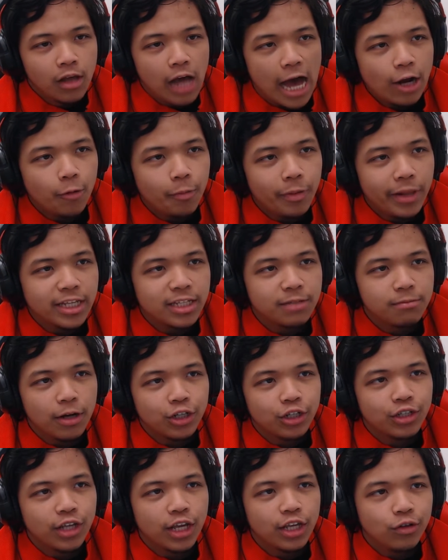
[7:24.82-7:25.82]
I don't play as
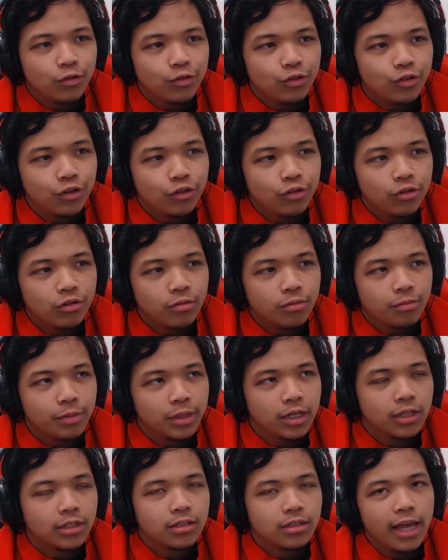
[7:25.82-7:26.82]
much as I used to
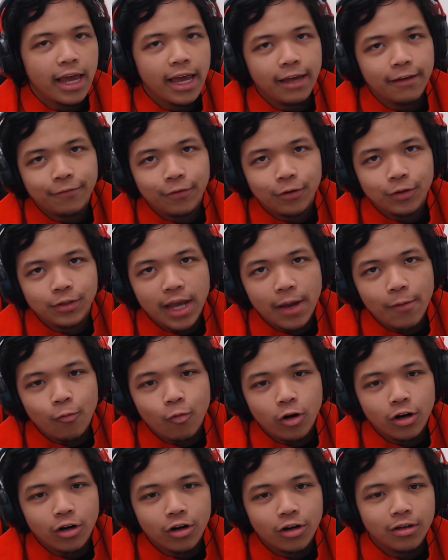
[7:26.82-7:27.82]
because A, full-time
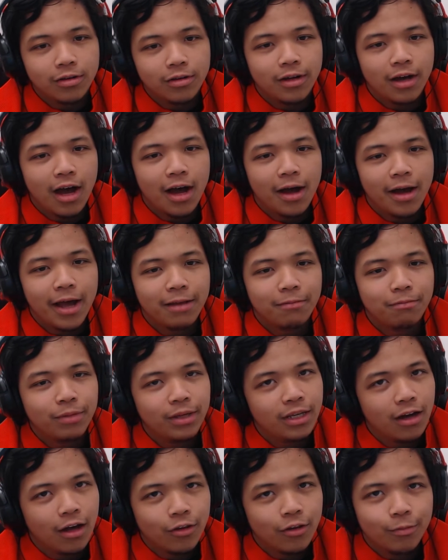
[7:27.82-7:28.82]
work, uh, and
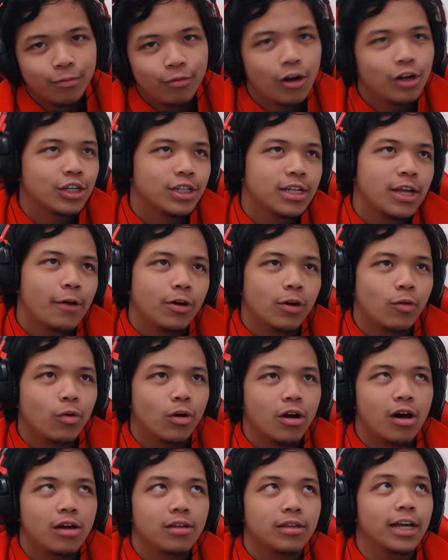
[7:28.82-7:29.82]
B, other projects I want to
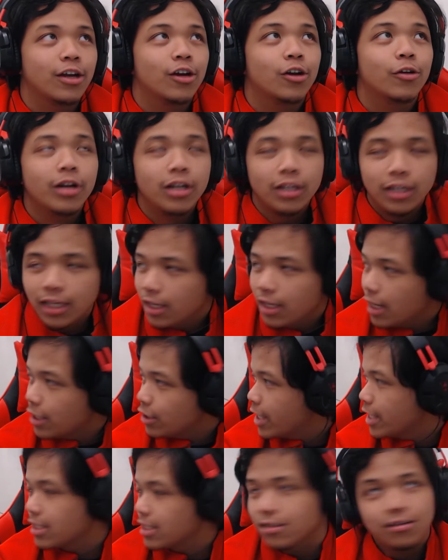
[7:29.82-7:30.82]
work on. Like currently,
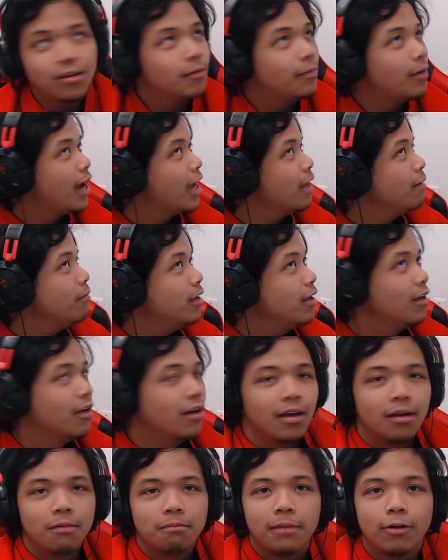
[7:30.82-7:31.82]
as you guys can tell behind me,
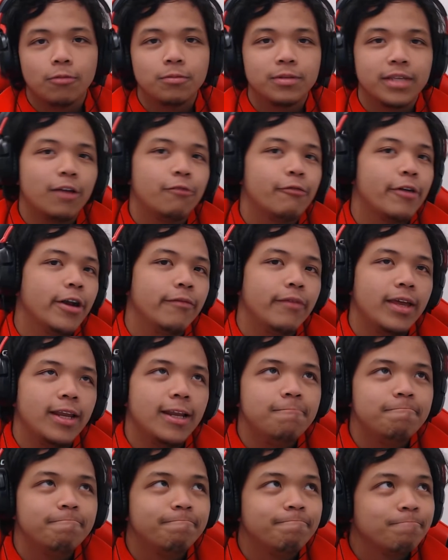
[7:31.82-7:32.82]
my room's getting
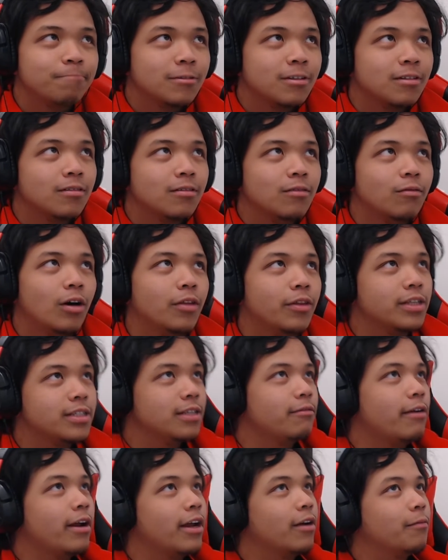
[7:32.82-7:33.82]
renovated. Well, this
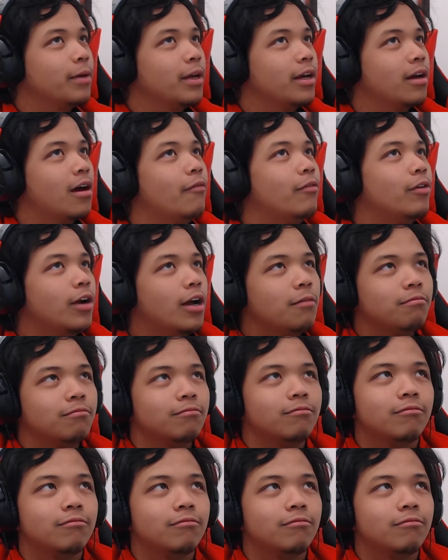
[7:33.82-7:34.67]
thing right here being covered up.